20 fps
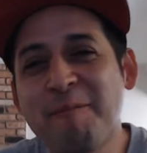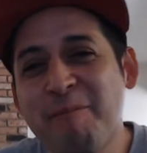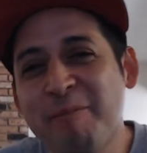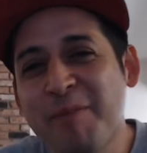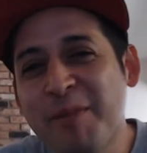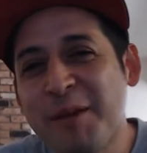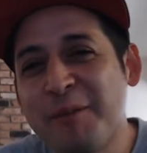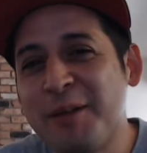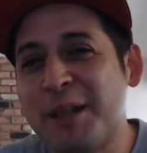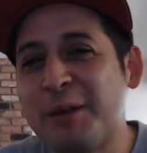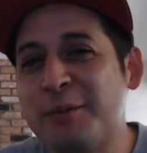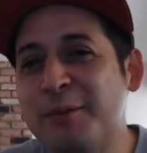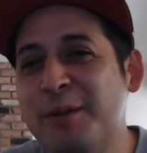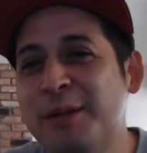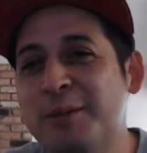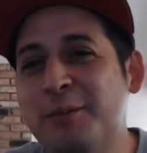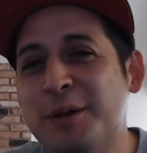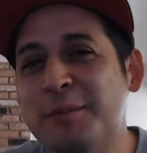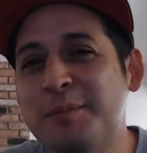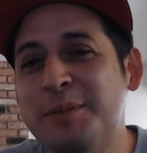while I
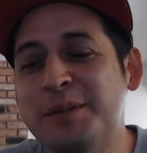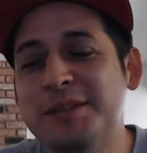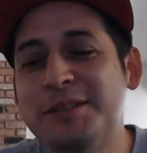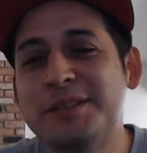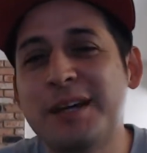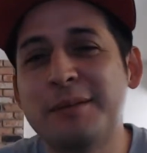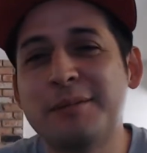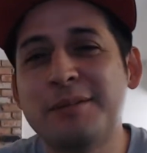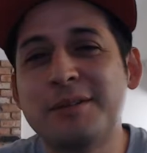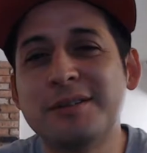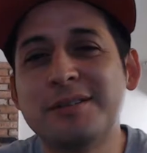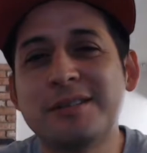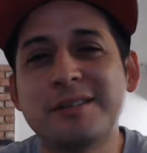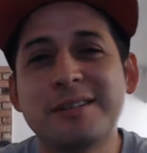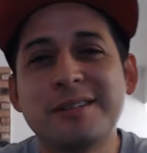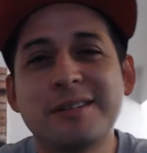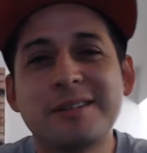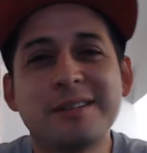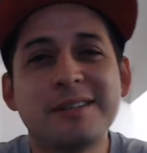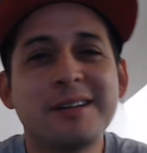read One Piece chapters.
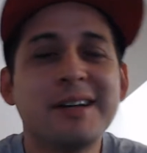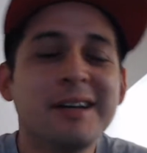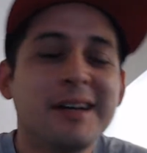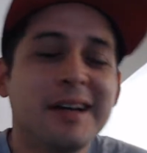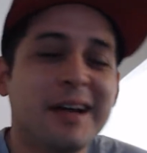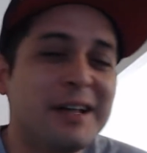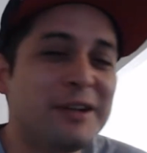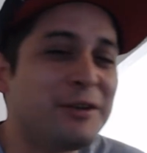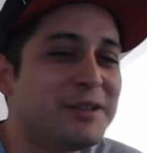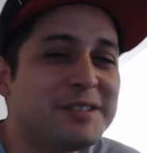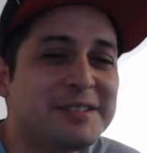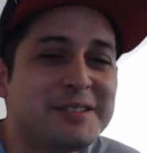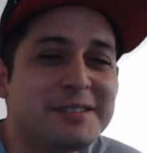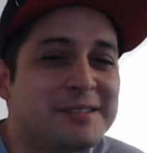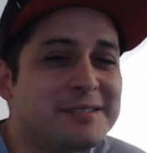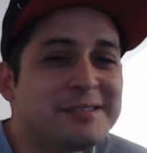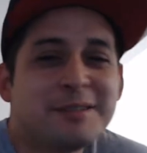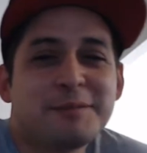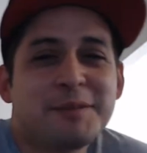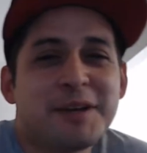I know this
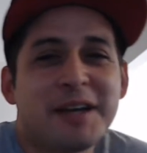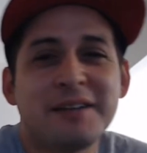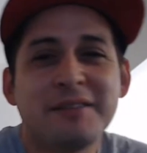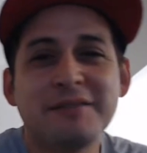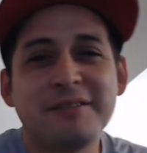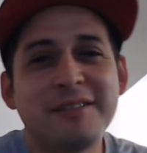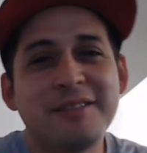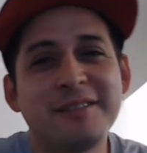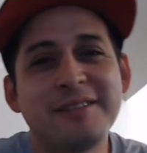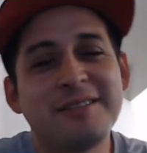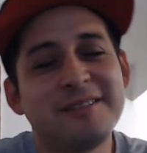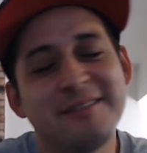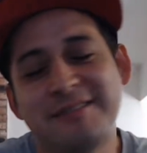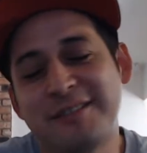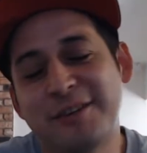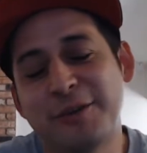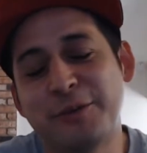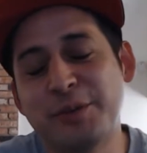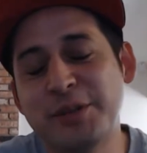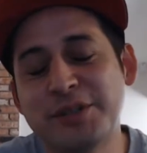isn't some kind of
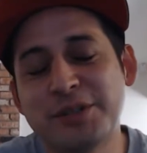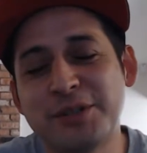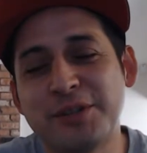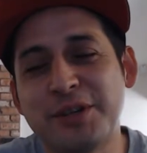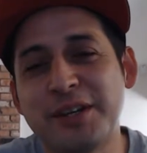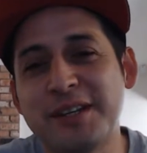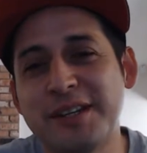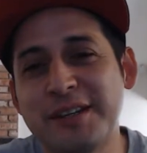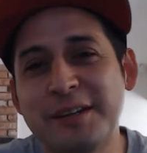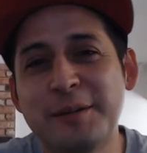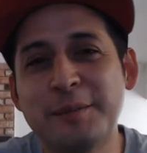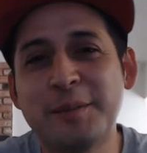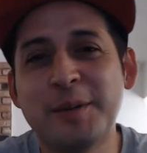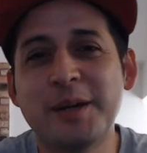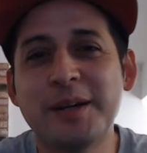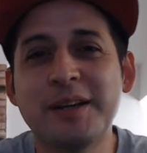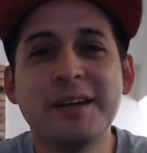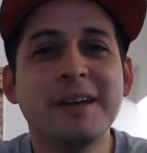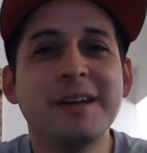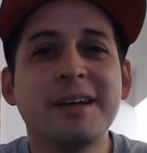original idea,
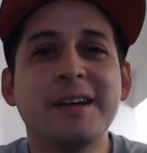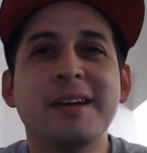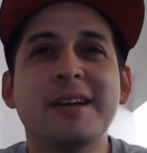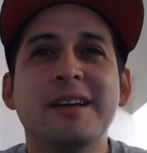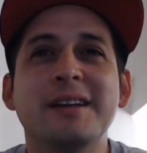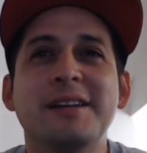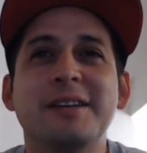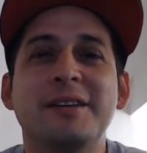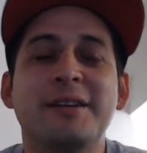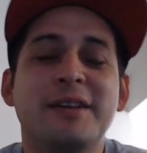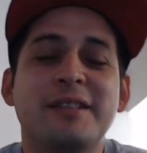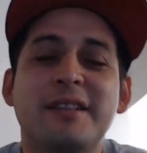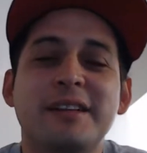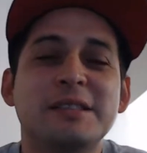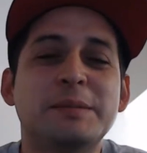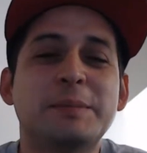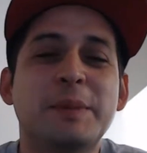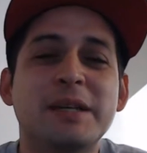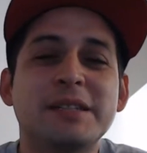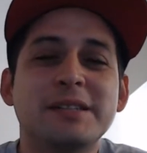but I thought I'd
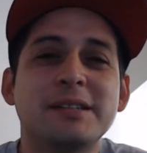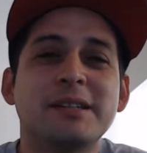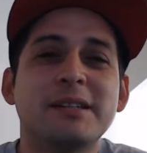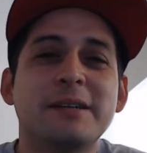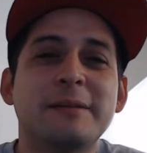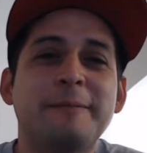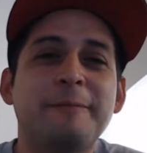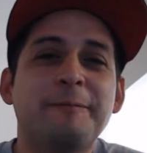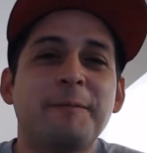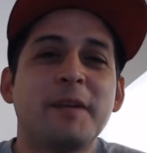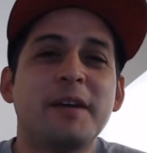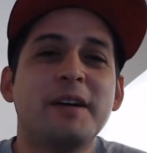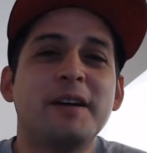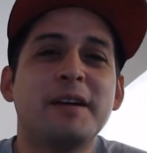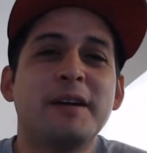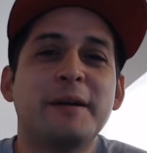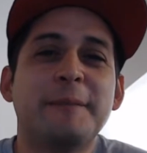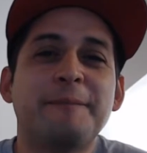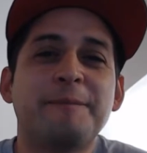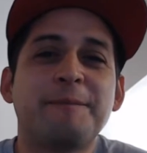spice it up,
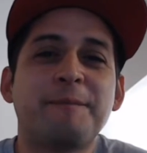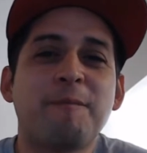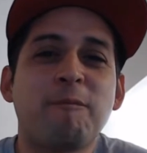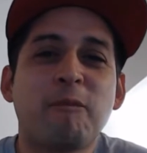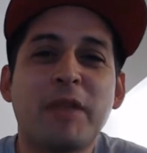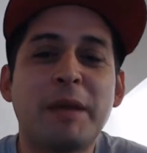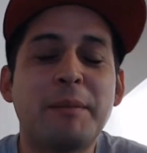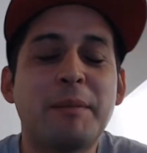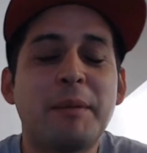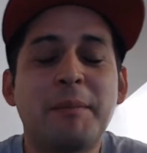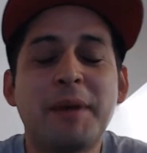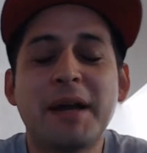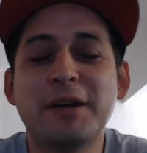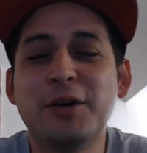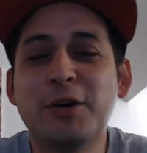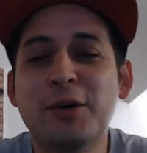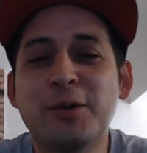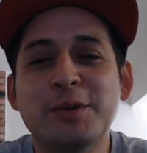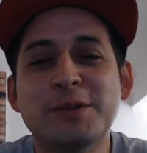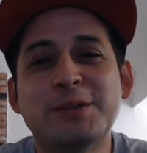get my mind
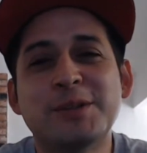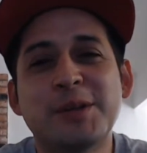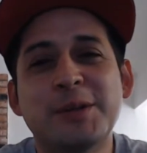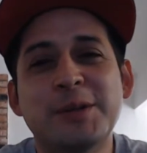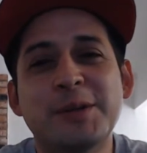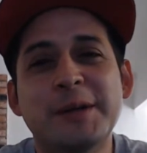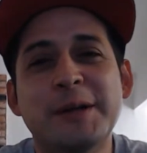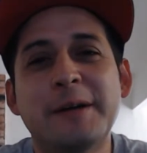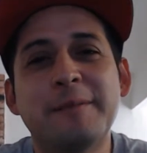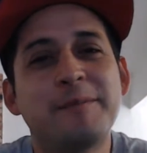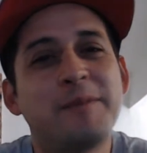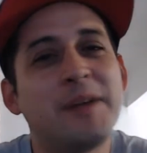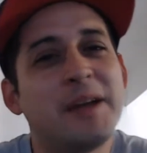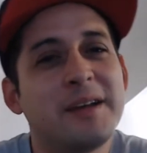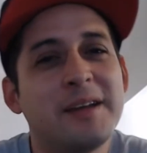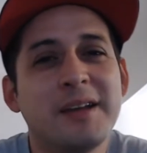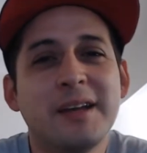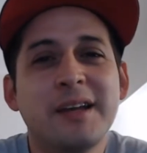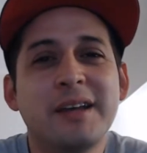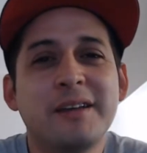going. So if
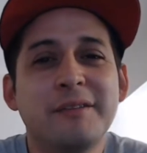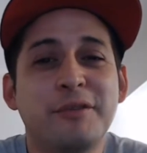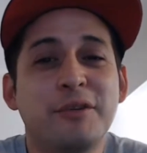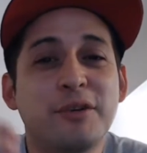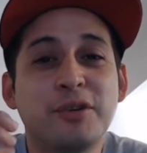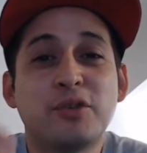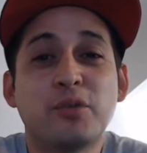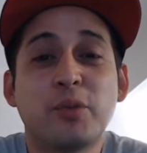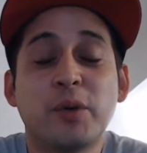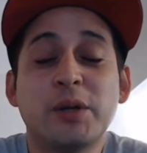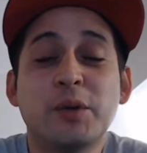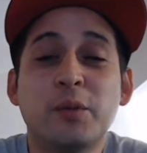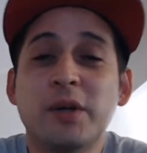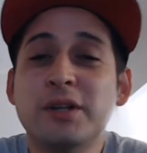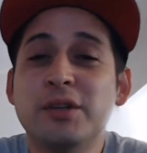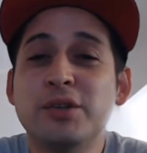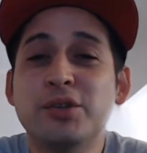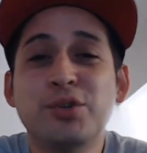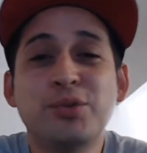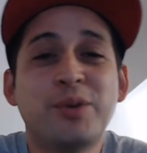you're under
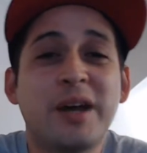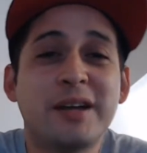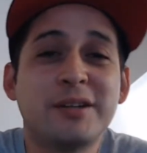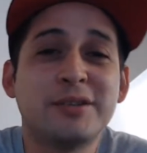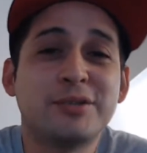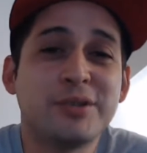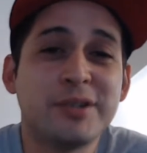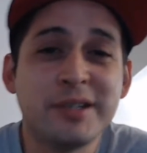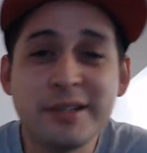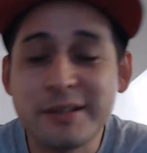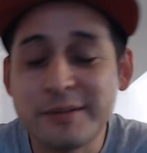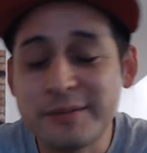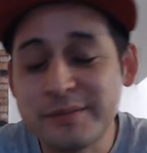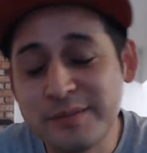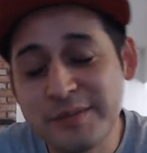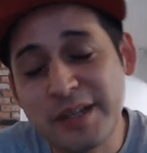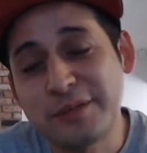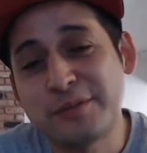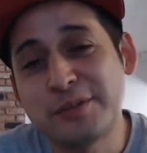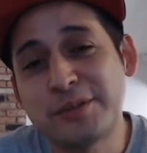21, do not drink.
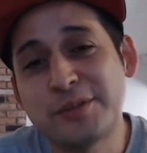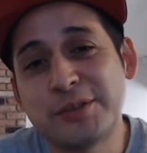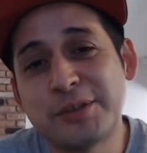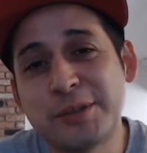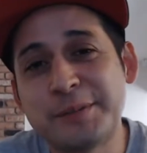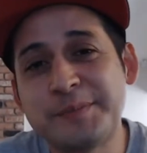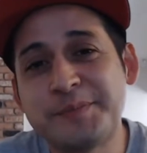That's for sure.